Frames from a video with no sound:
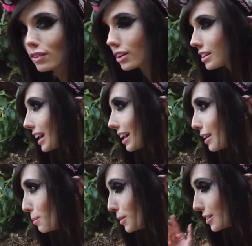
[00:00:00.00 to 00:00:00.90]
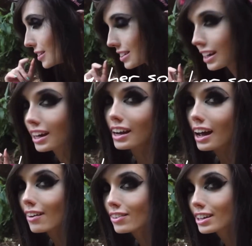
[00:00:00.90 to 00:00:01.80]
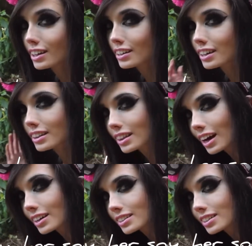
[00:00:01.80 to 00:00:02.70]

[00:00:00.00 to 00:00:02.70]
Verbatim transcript: all the animals and everything like that.